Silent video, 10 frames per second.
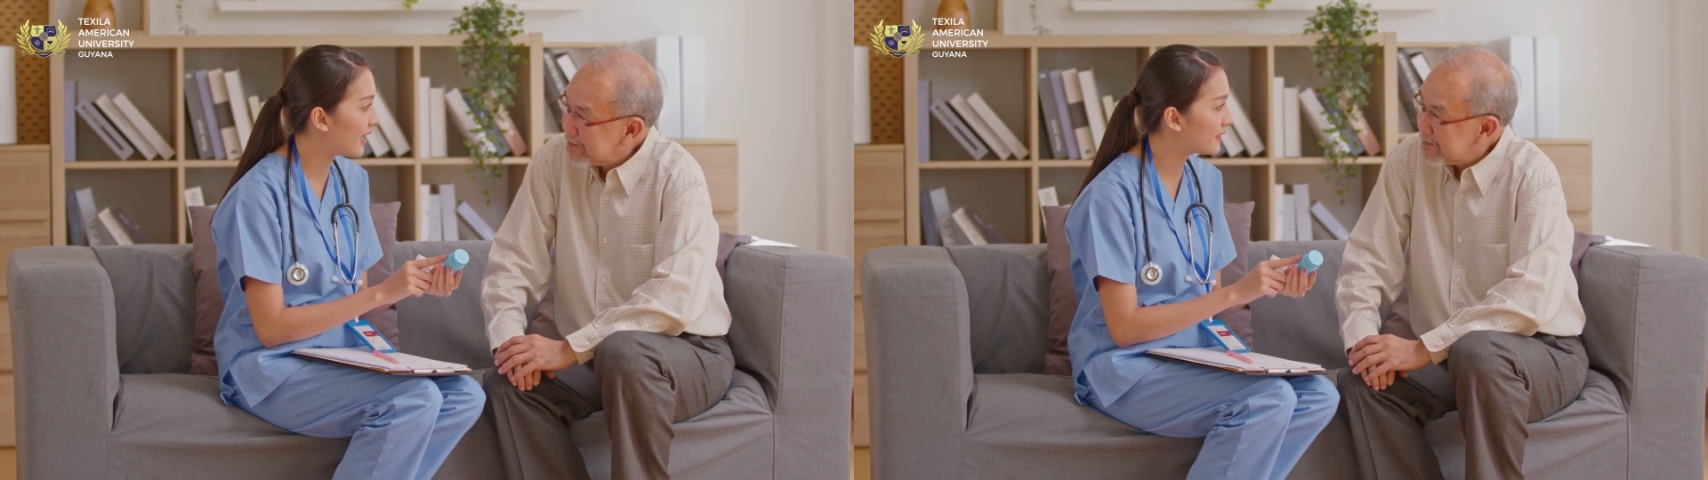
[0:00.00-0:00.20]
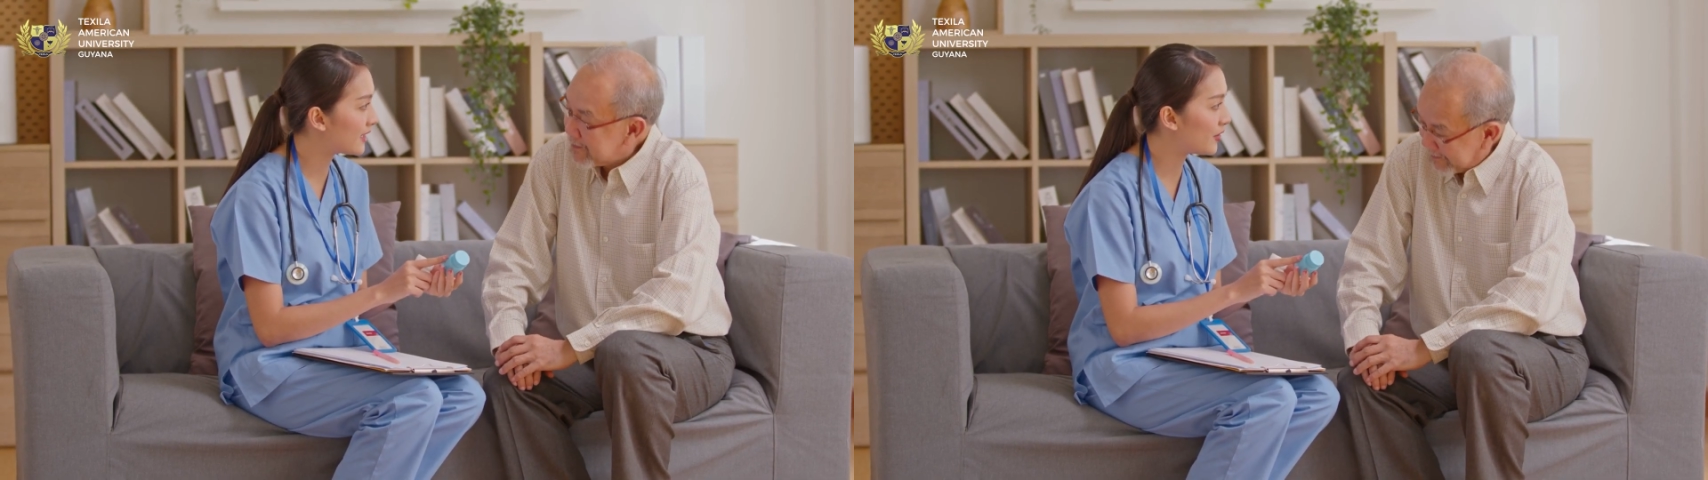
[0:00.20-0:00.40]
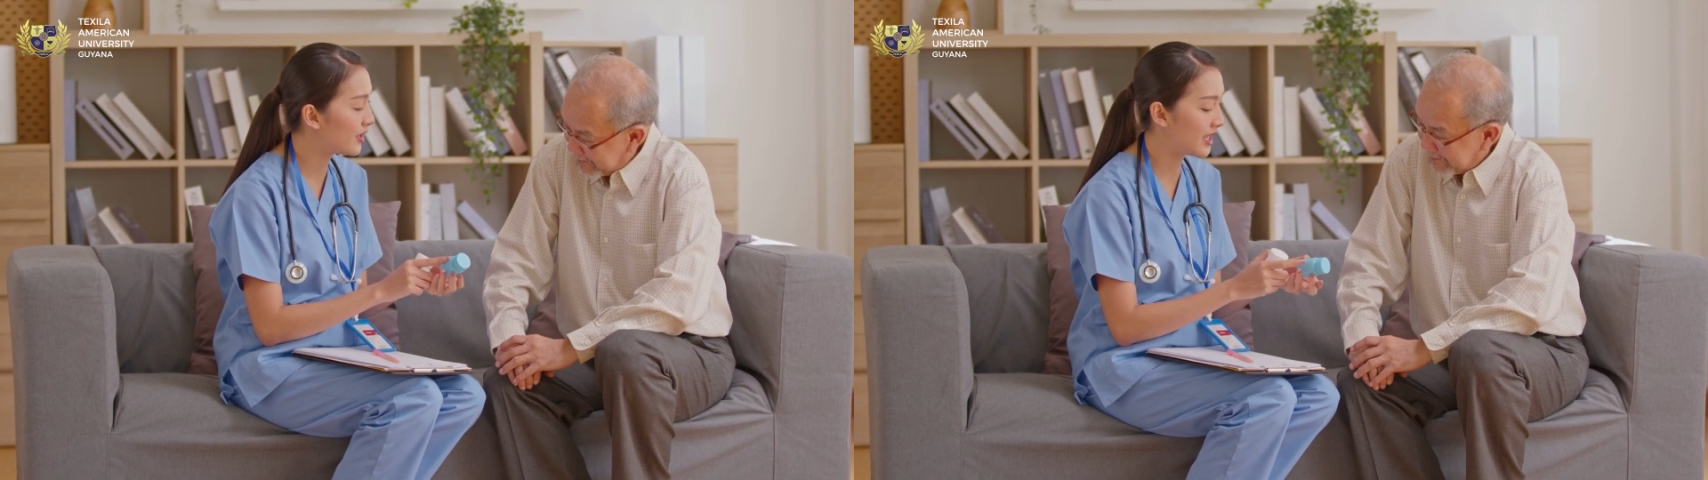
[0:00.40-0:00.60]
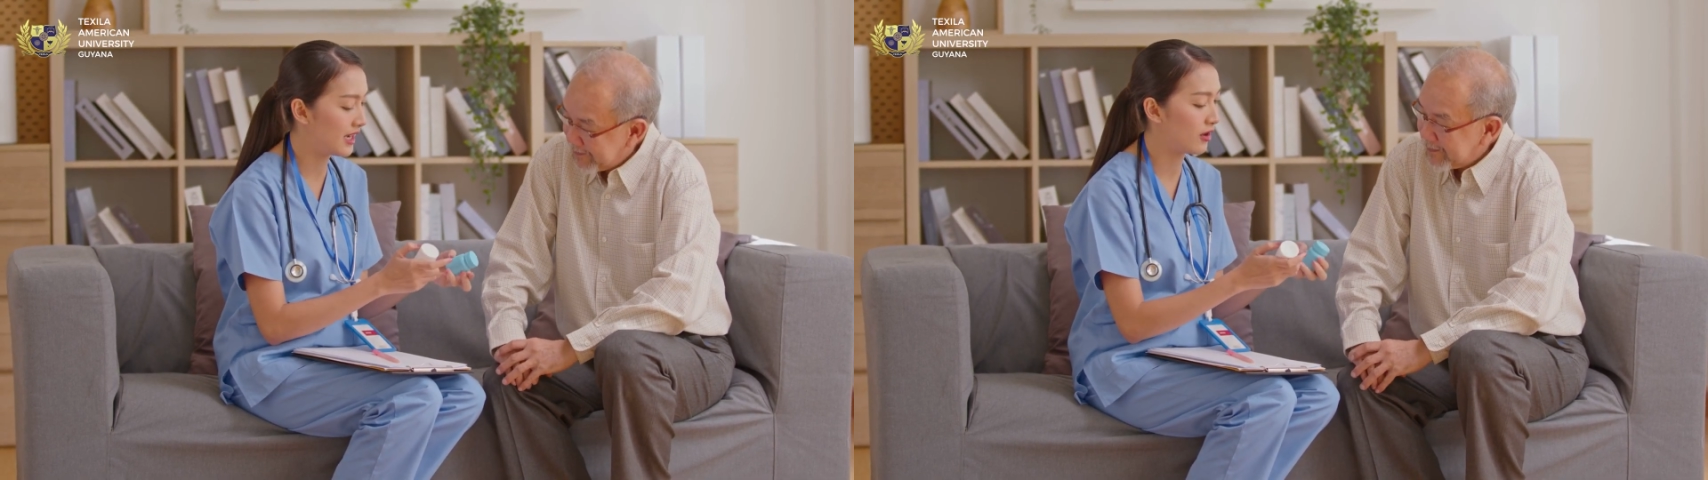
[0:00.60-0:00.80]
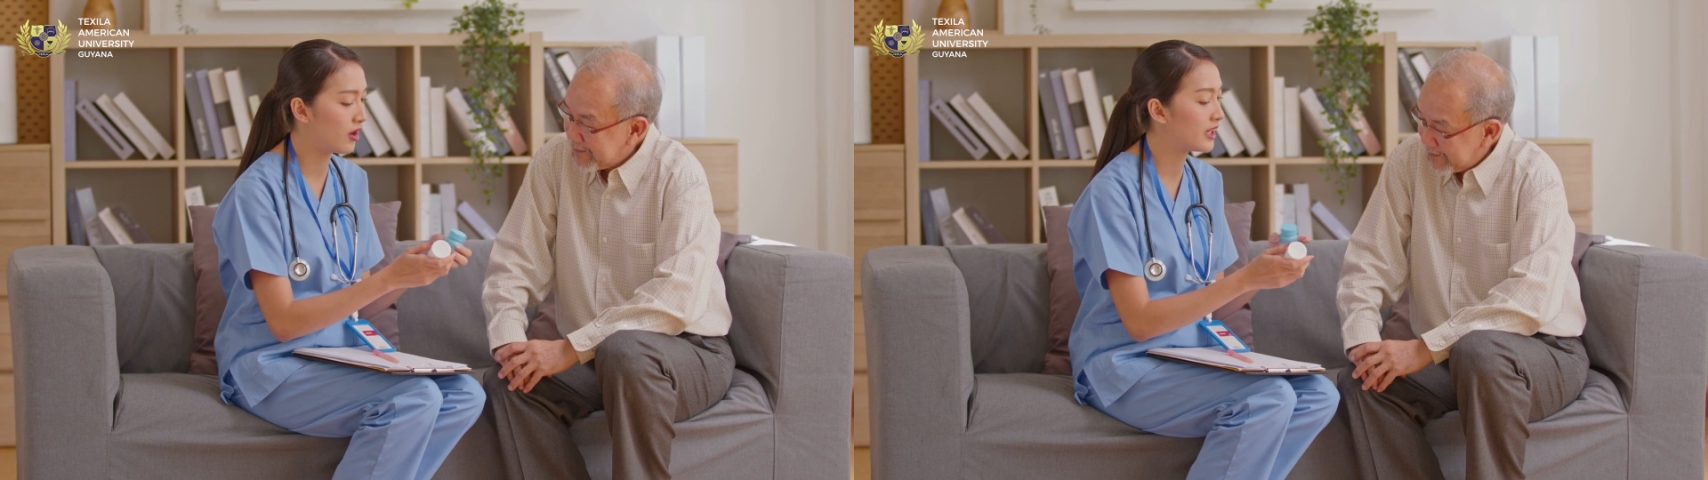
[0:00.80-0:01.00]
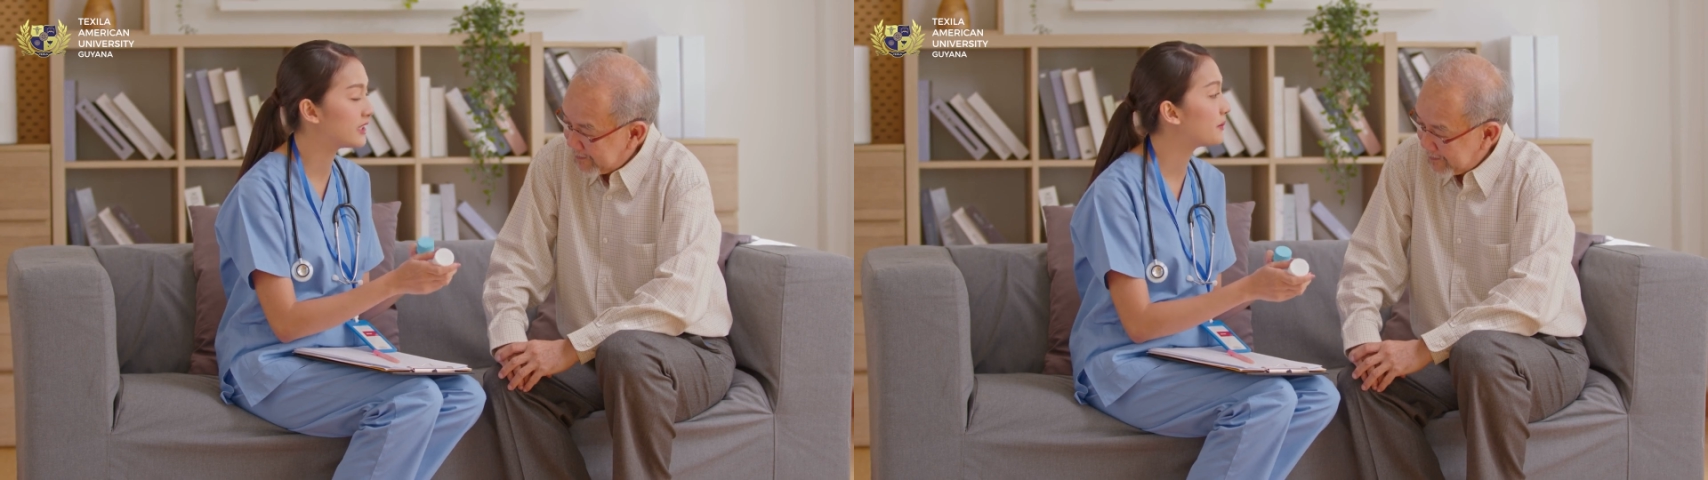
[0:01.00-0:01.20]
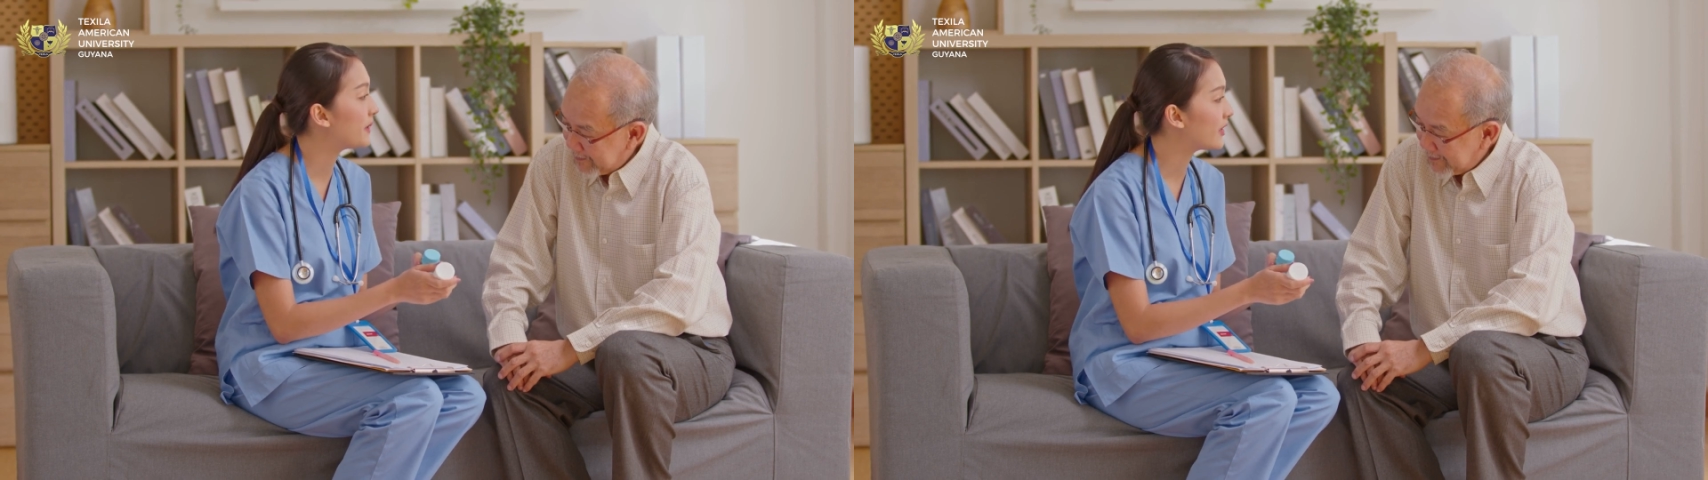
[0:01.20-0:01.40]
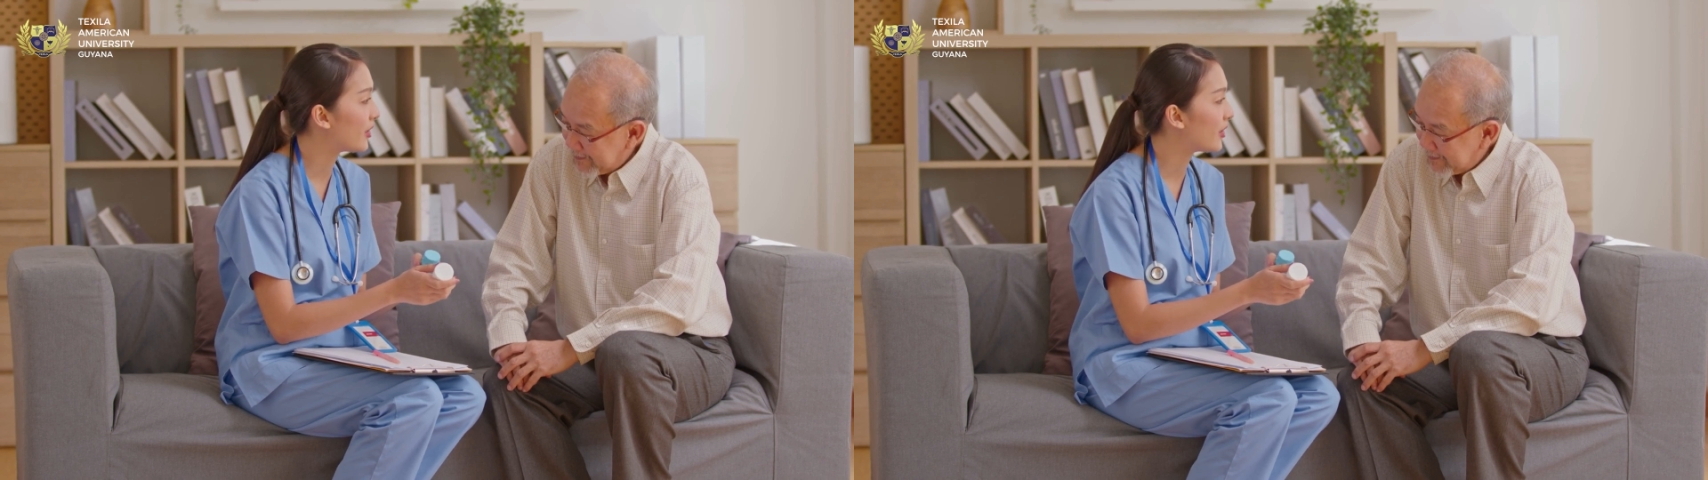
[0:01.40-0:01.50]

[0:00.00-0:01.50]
to address health disparities